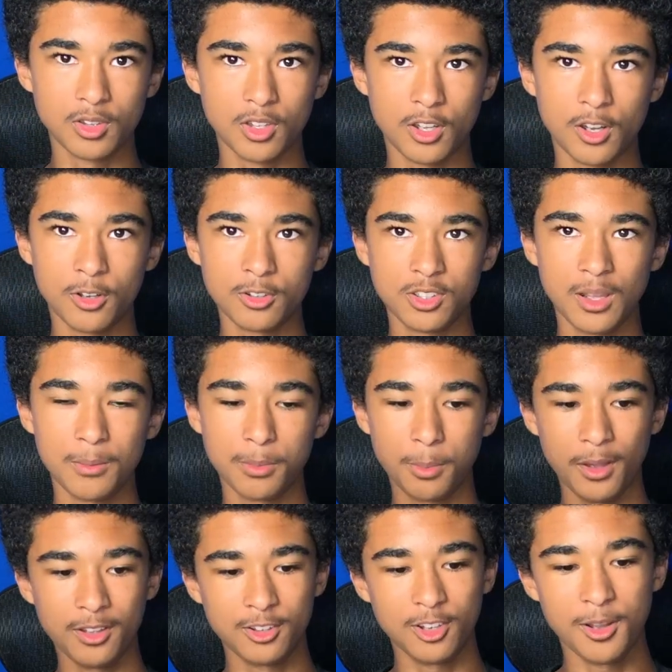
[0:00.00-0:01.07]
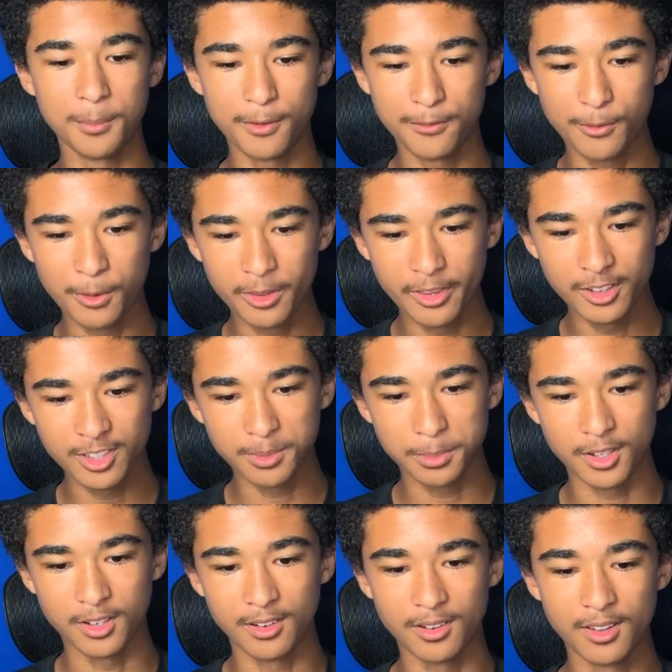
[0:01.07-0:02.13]
the color scheme is based on before this,
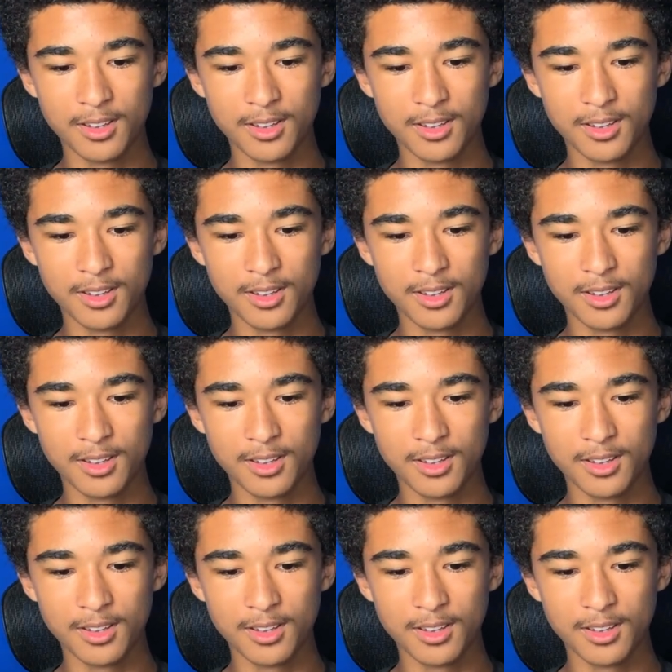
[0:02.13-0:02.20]
but